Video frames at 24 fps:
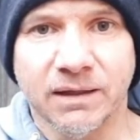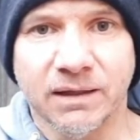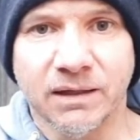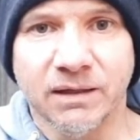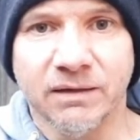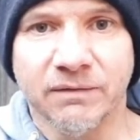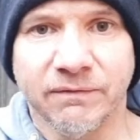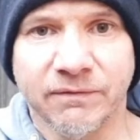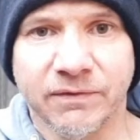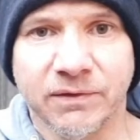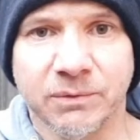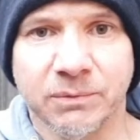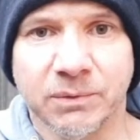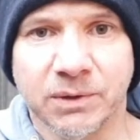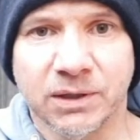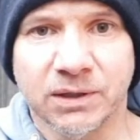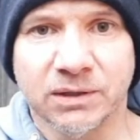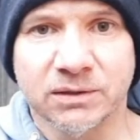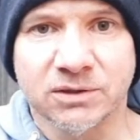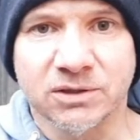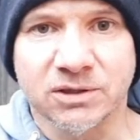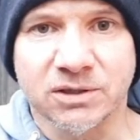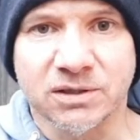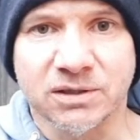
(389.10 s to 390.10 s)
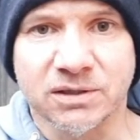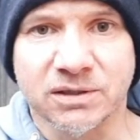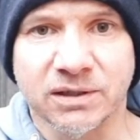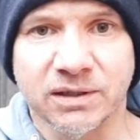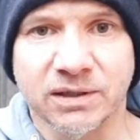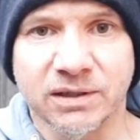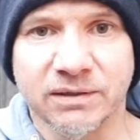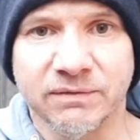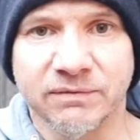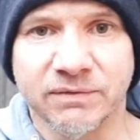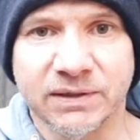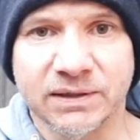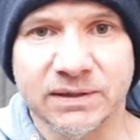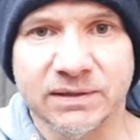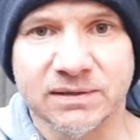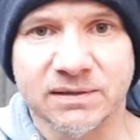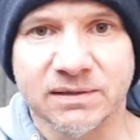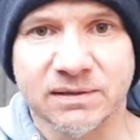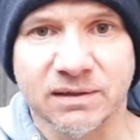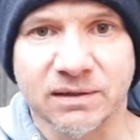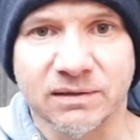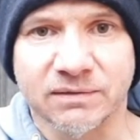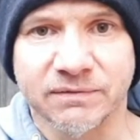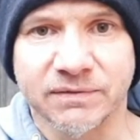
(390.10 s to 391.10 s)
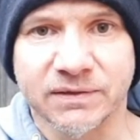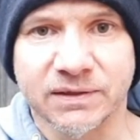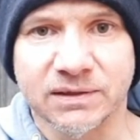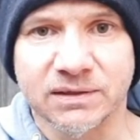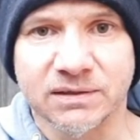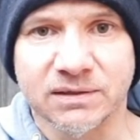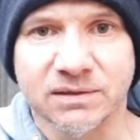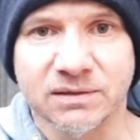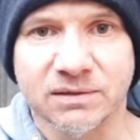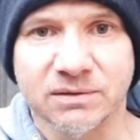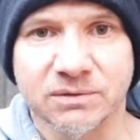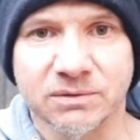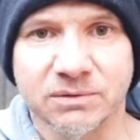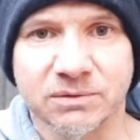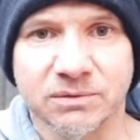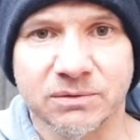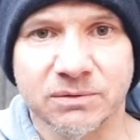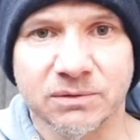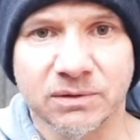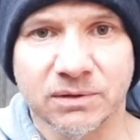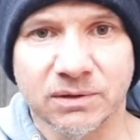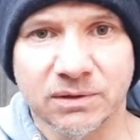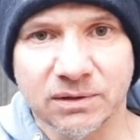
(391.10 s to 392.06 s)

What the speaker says: if you are just leaving stuff into